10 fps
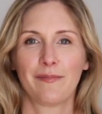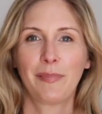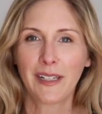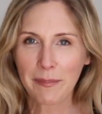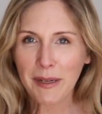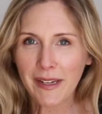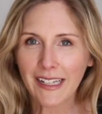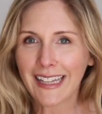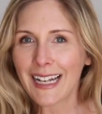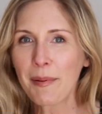But let me be a
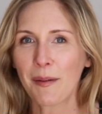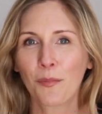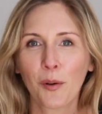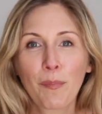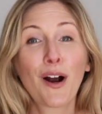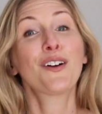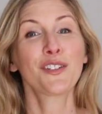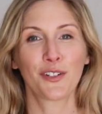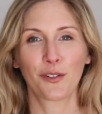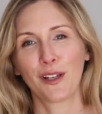little bit more
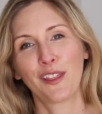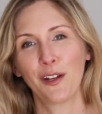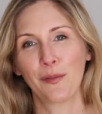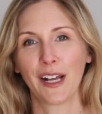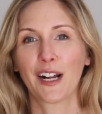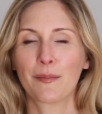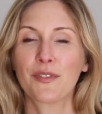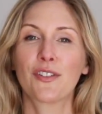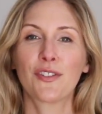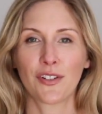personal with you when it
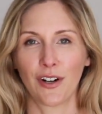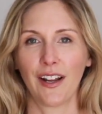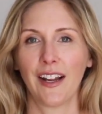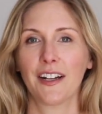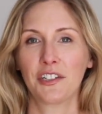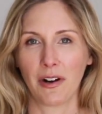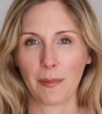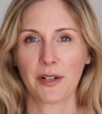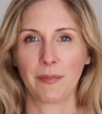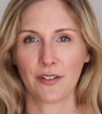comes to starting a
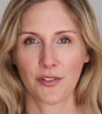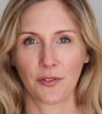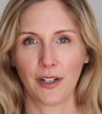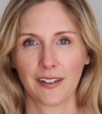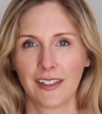dropshipping store.